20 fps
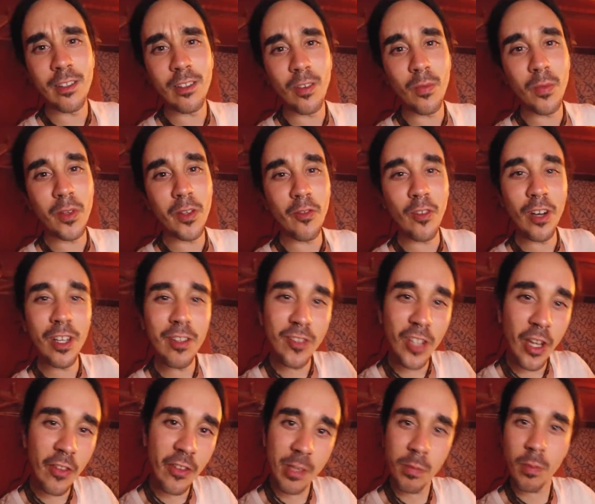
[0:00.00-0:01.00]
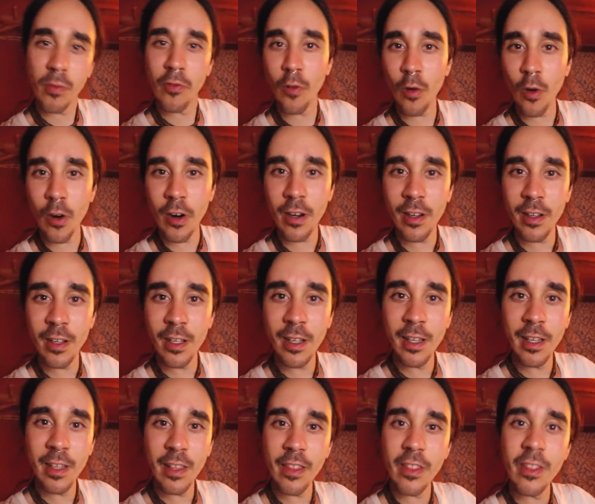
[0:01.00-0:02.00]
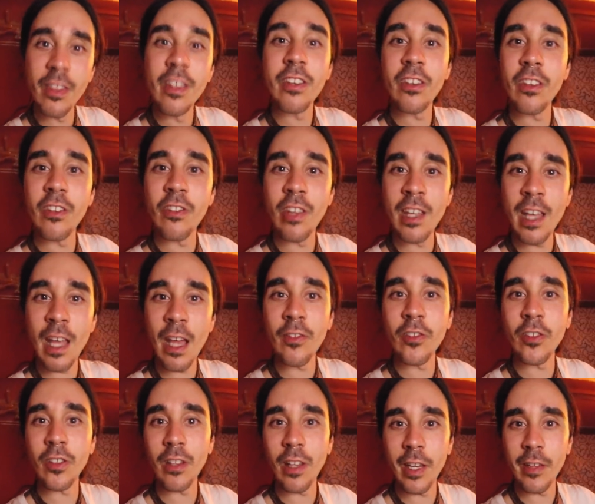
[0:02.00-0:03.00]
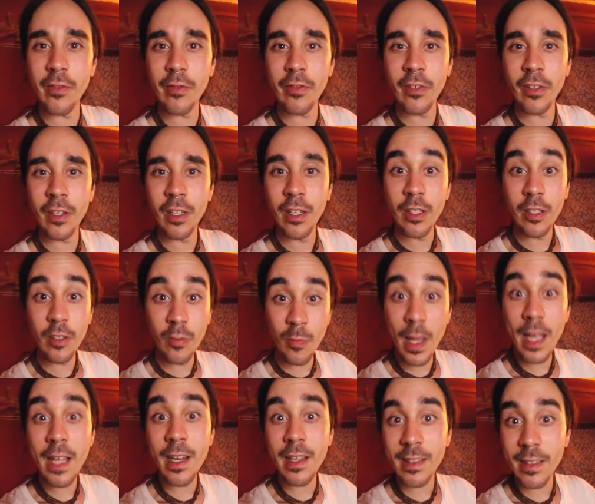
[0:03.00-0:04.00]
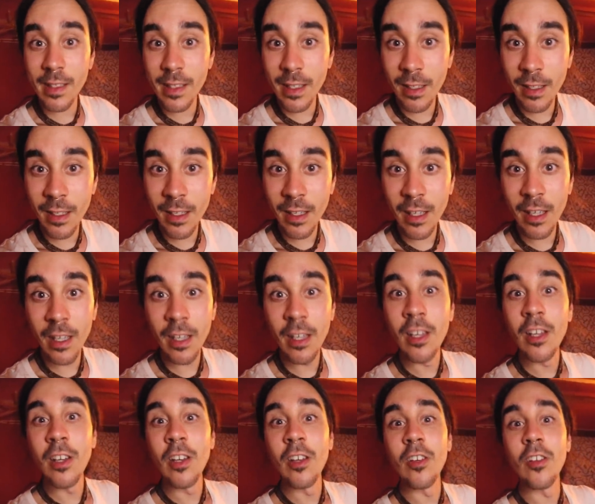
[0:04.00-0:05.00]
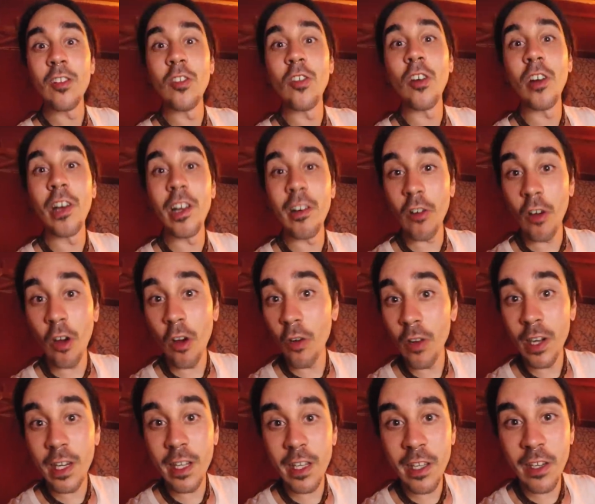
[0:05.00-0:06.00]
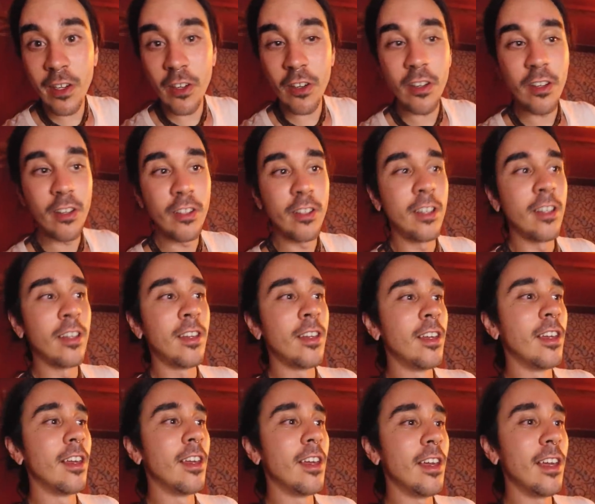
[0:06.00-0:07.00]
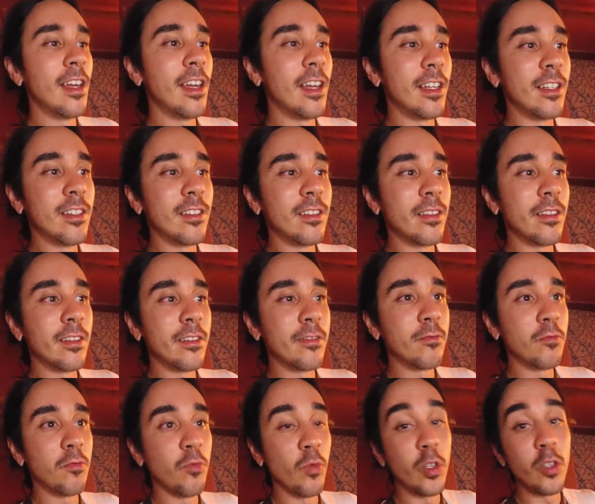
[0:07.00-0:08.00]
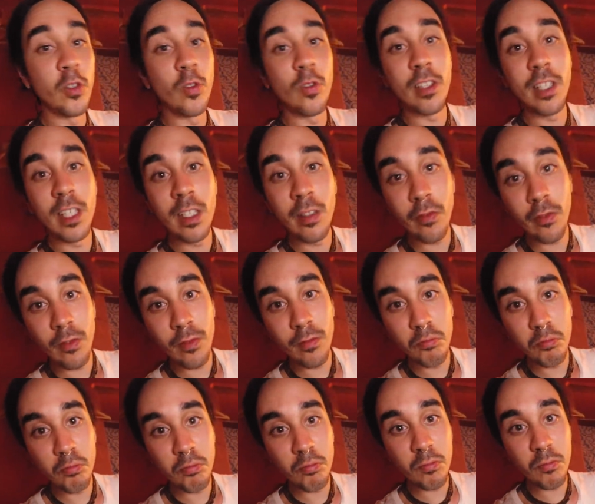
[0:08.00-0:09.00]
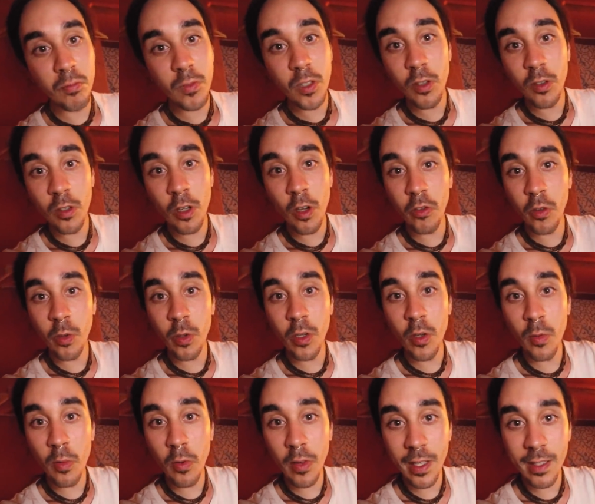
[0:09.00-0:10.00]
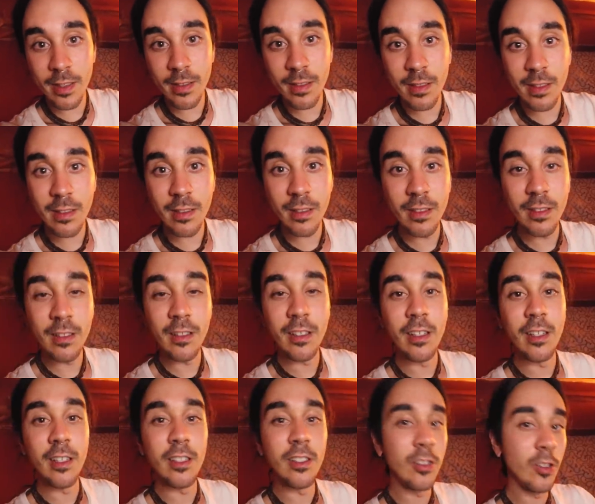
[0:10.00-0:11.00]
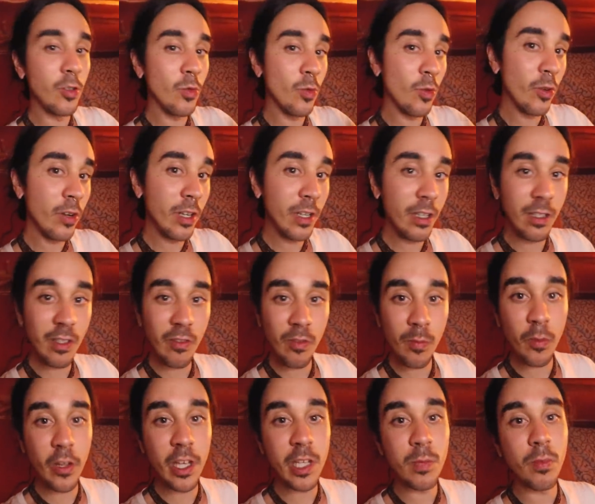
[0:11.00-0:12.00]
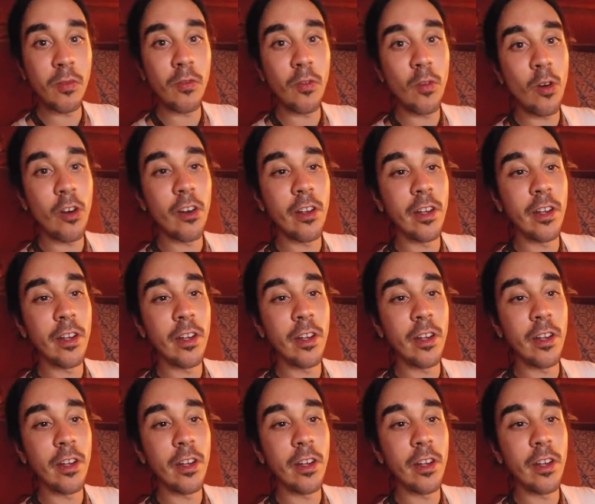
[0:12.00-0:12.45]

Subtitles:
Don't be afraid. You've done this before. This is the afterlife. You made it. You're already here. And when you leave, you go to a new place. And you were in a different place before.